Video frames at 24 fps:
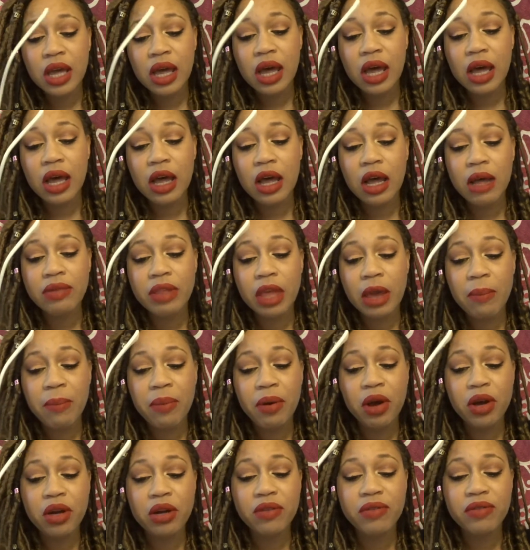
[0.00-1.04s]
um, that
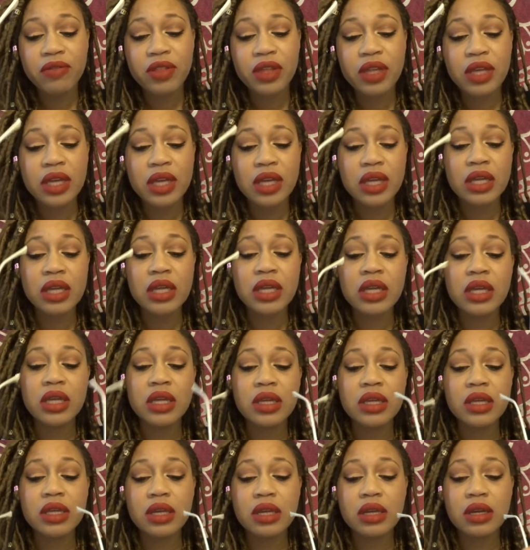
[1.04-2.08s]
part of the,
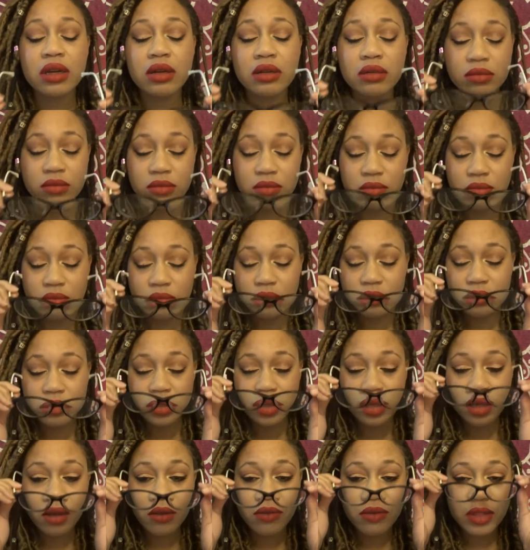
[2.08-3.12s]
you know,
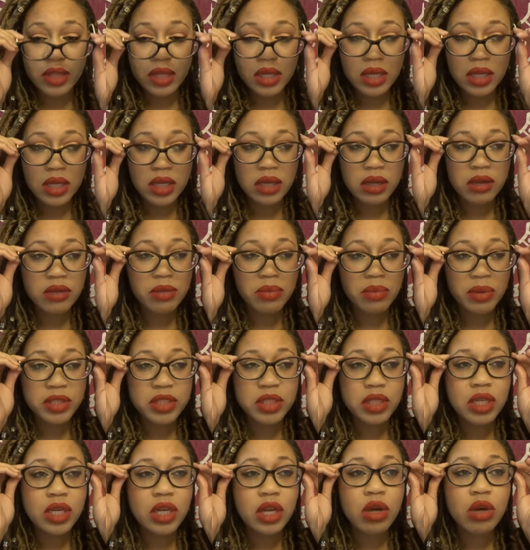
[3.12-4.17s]
of the of the bridge
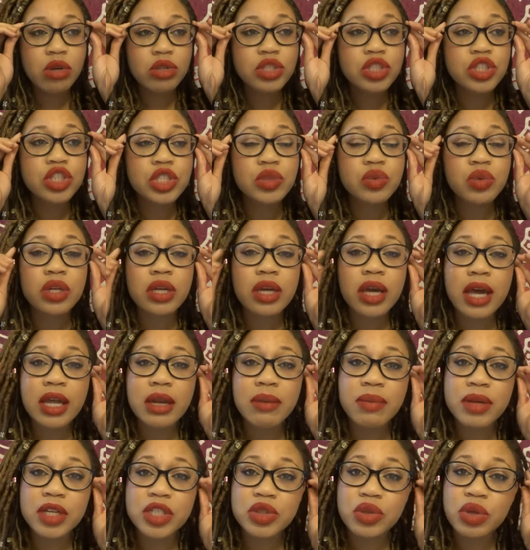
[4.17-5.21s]
of the nose. So you just want to kind
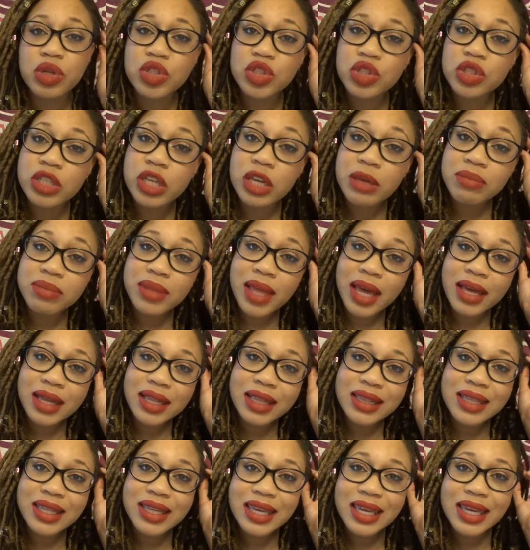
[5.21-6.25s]
of make sure that you keep that
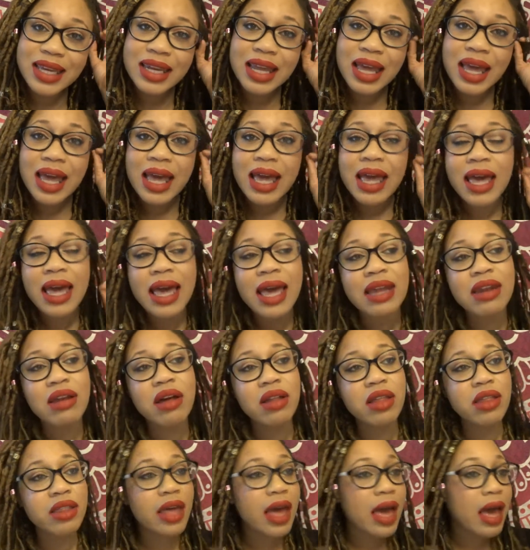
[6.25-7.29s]
clean and
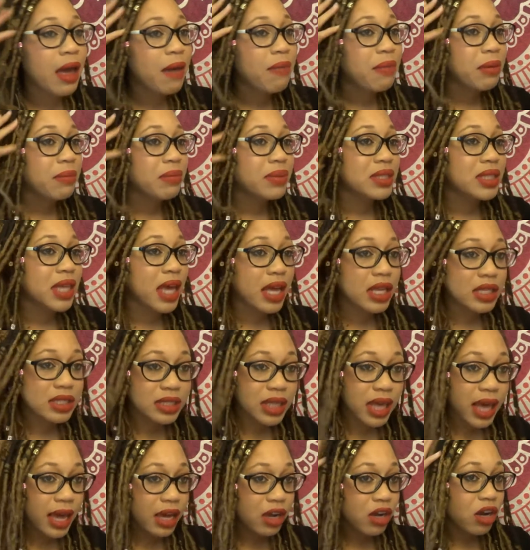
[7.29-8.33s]
all of that. But besides
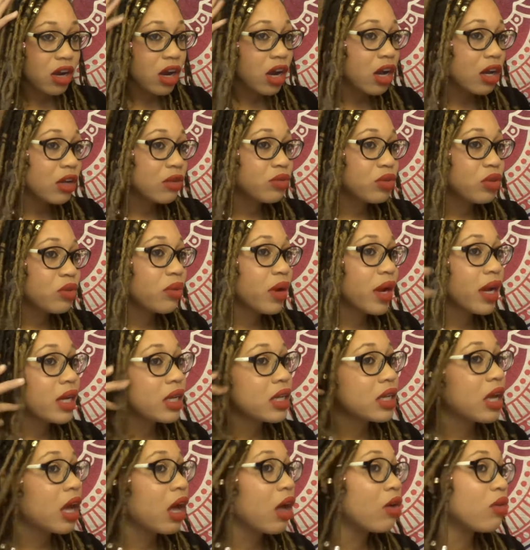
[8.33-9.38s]
that, girl, be ready
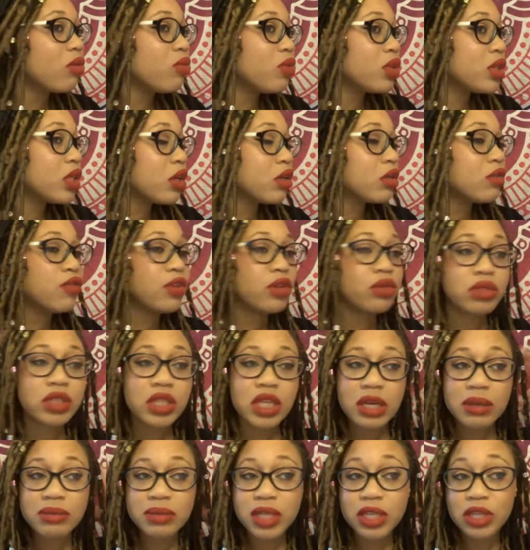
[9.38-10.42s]
to go with those few
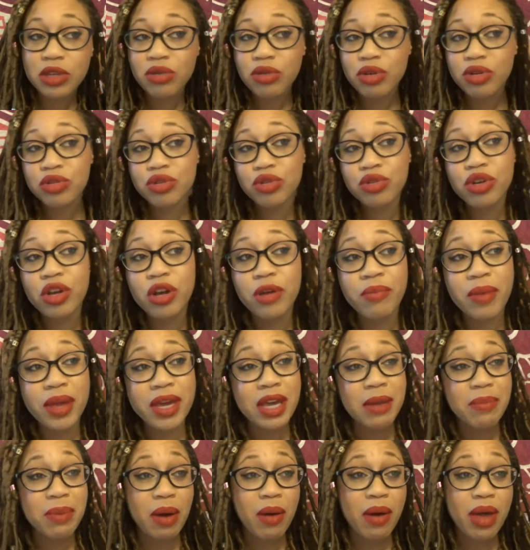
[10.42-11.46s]
tips and you can do your
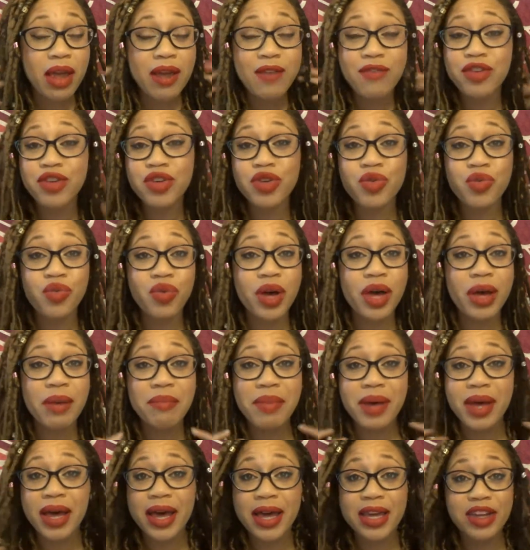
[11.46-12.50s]
makeup however you want
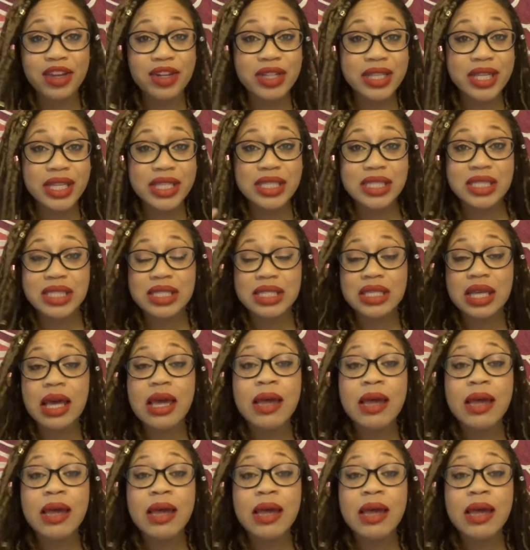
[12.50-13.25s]
behind your lenses.